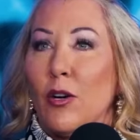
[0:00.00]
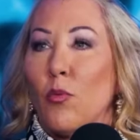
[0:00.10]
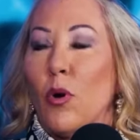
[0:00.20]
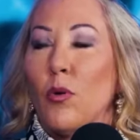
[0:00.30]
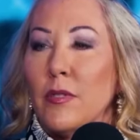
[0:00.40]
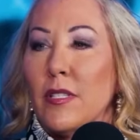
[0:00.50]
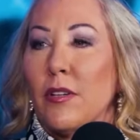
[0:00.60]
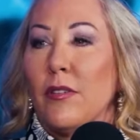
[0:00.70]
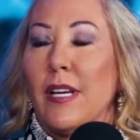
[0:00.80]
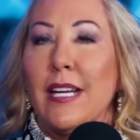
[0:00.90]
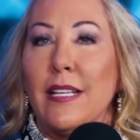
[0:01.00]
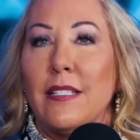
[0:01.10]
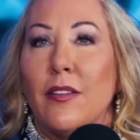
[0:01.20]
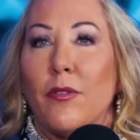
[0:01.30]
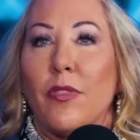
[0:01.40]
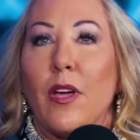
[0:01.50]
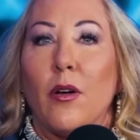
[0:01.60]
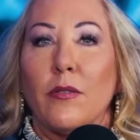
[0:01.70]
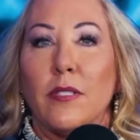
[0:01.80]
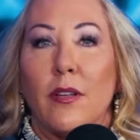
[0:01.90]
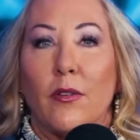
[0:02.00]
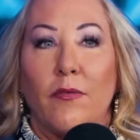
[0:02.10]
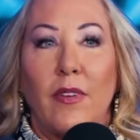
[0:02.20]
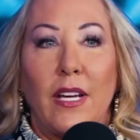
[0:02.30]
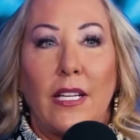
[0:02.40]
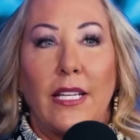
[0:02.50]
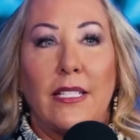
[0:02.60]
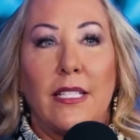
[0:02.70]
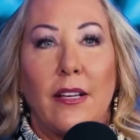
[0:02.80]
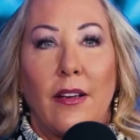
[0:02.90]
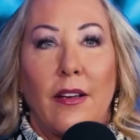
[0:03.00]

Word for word: their wants, their needs, their thoughts, their feelings